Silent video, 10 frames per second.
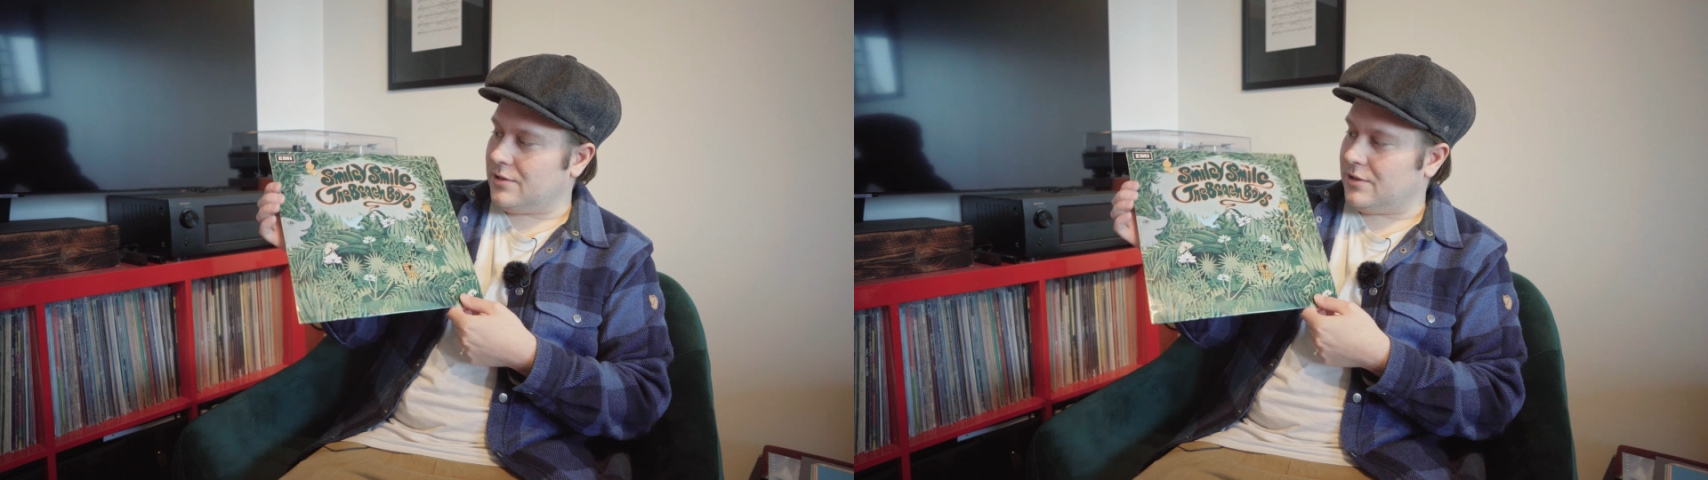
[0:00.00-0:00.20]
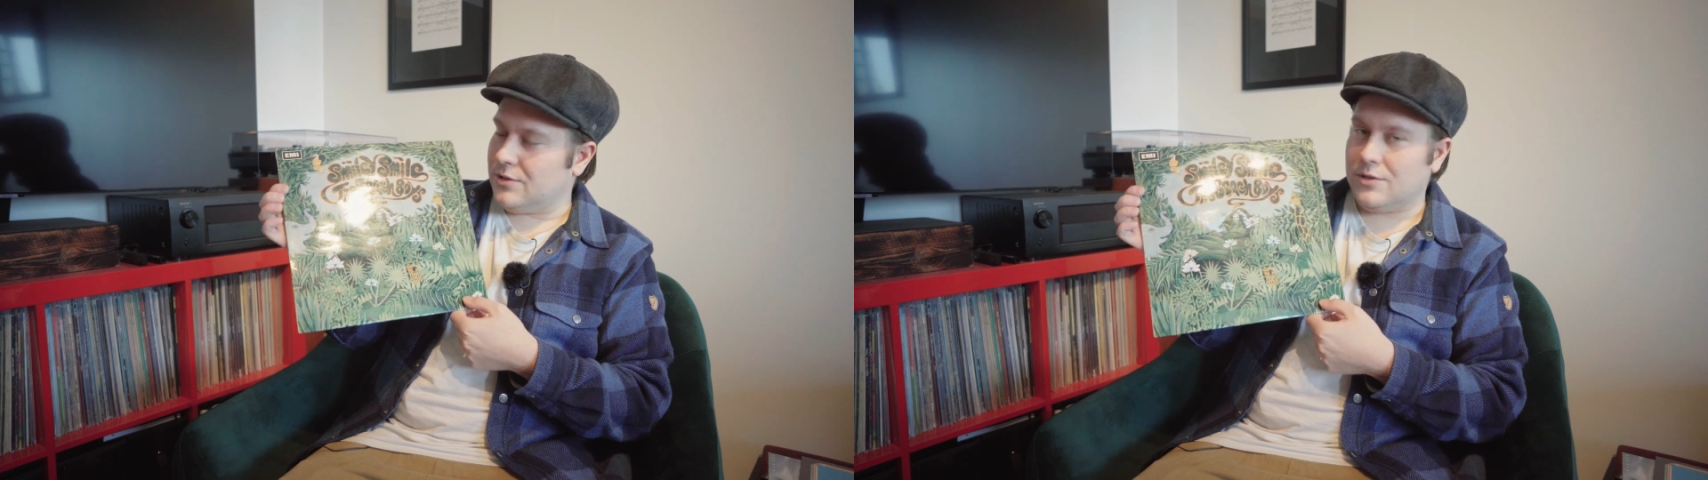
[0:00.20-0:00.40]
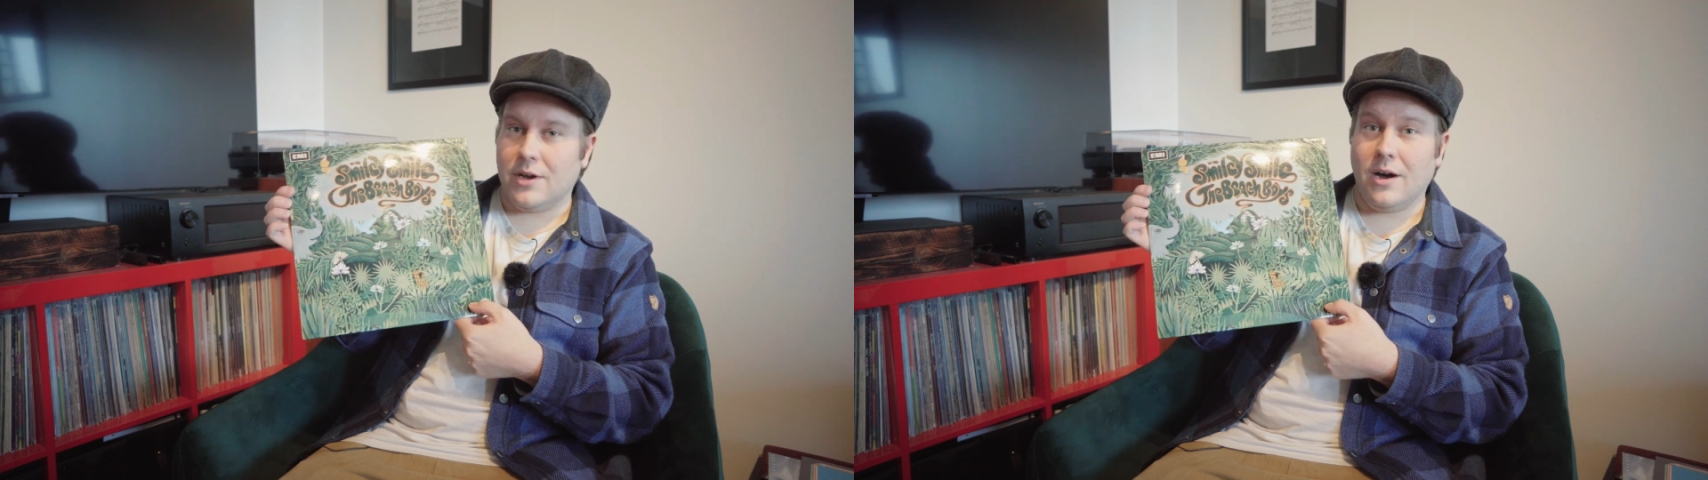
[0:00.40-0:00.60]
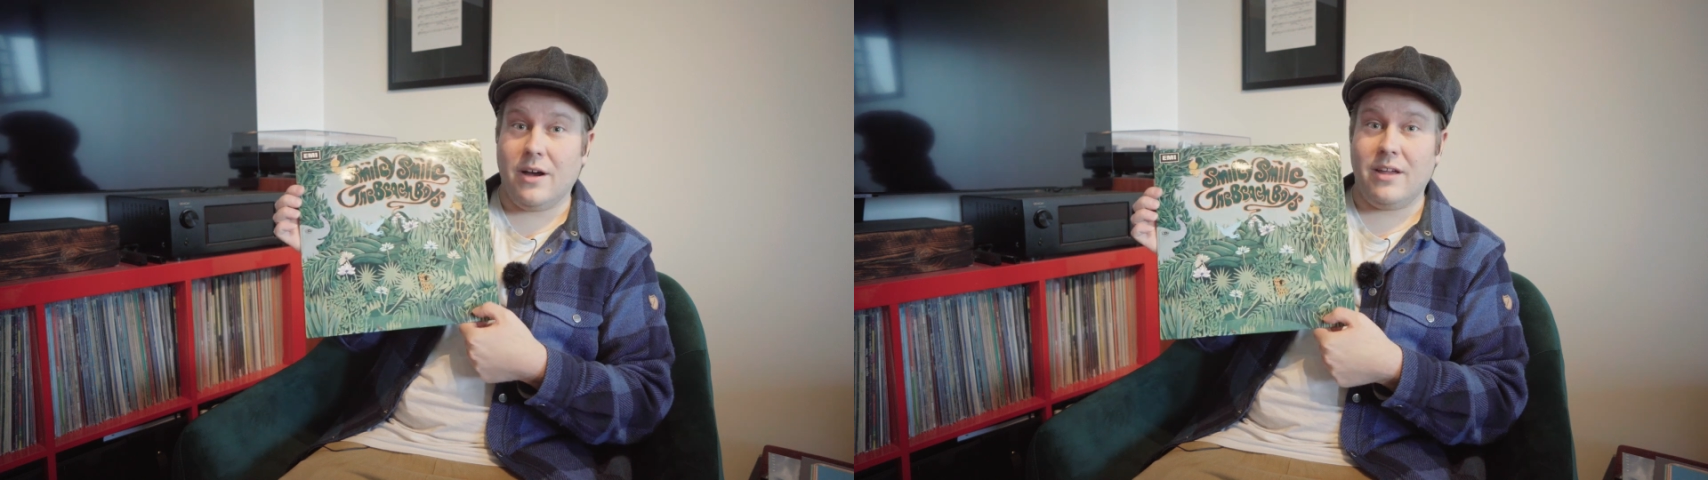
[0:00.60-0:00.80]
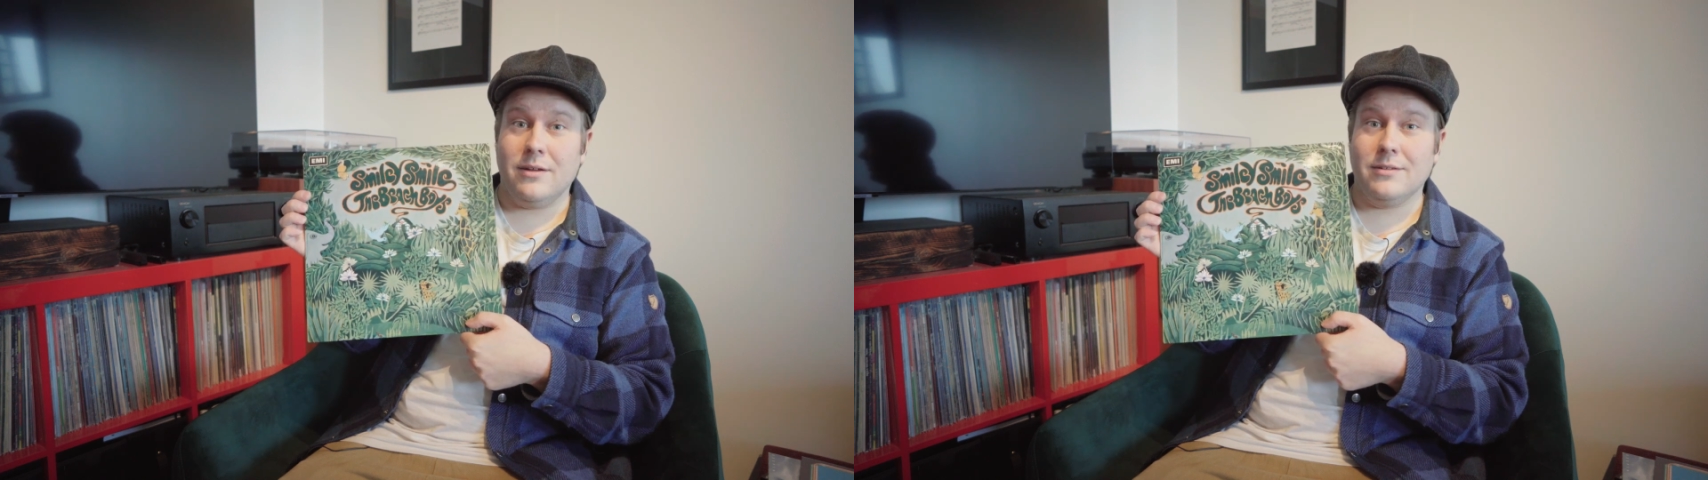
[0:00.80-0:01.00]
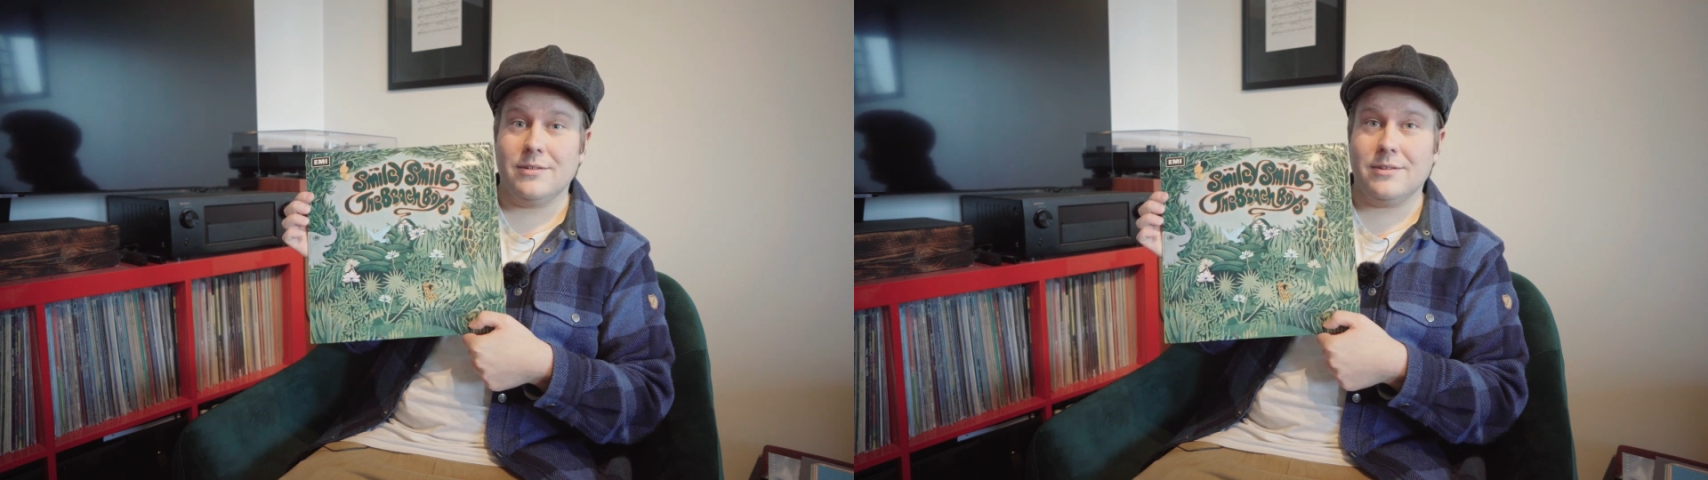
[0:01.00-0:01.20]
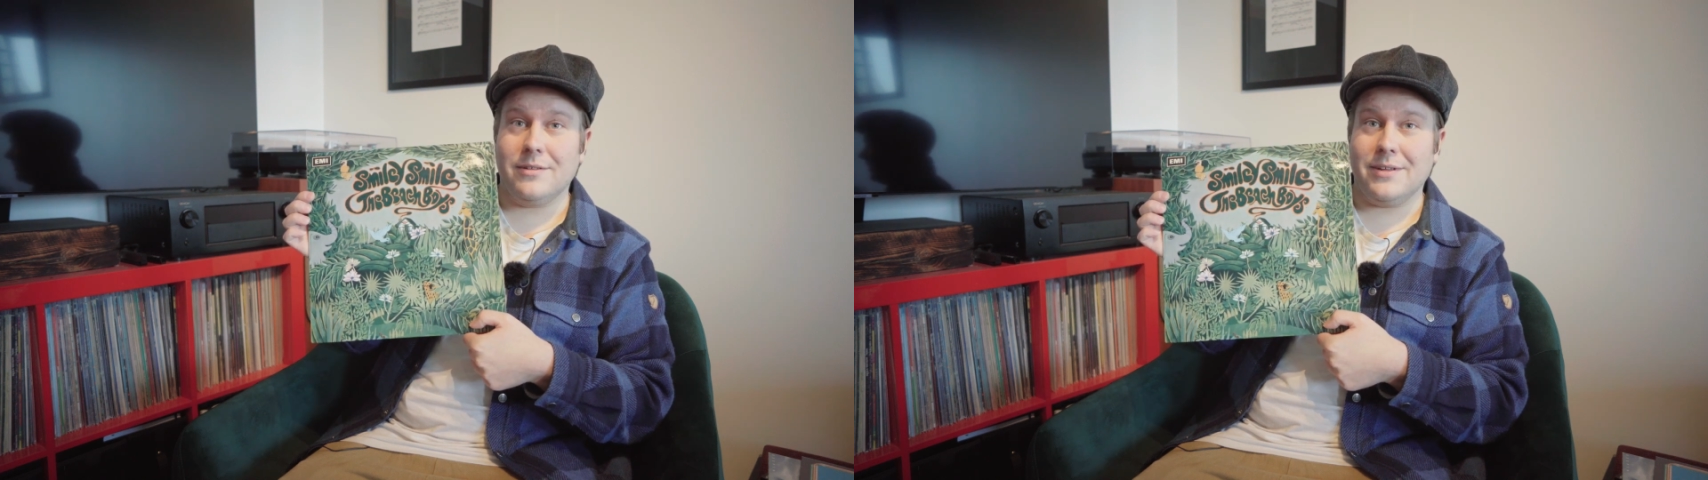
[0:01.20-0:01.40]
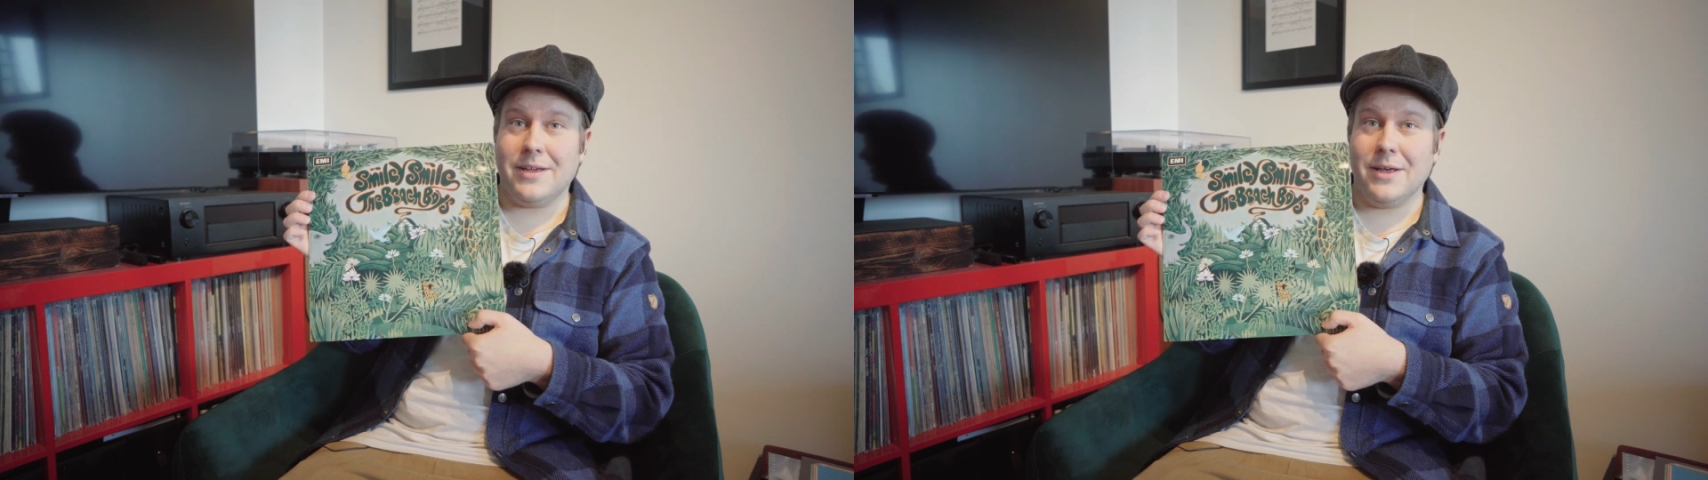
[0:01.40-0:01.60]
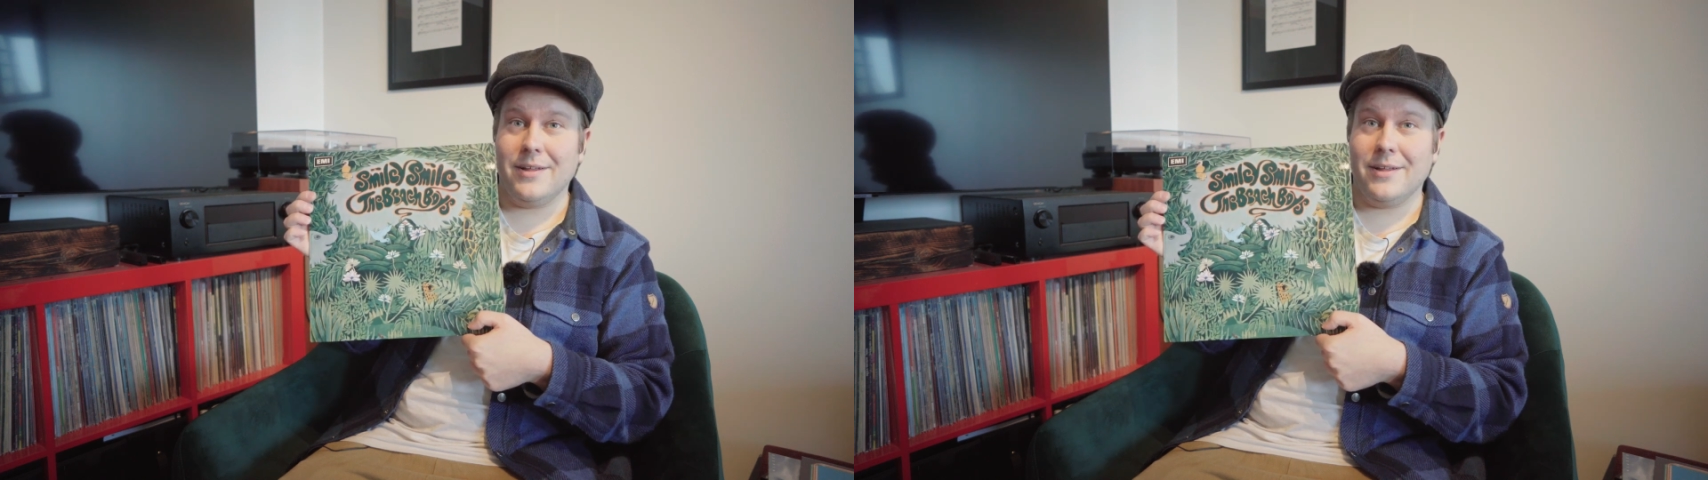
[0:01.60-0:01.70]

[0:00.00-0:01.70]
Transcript: just high on the.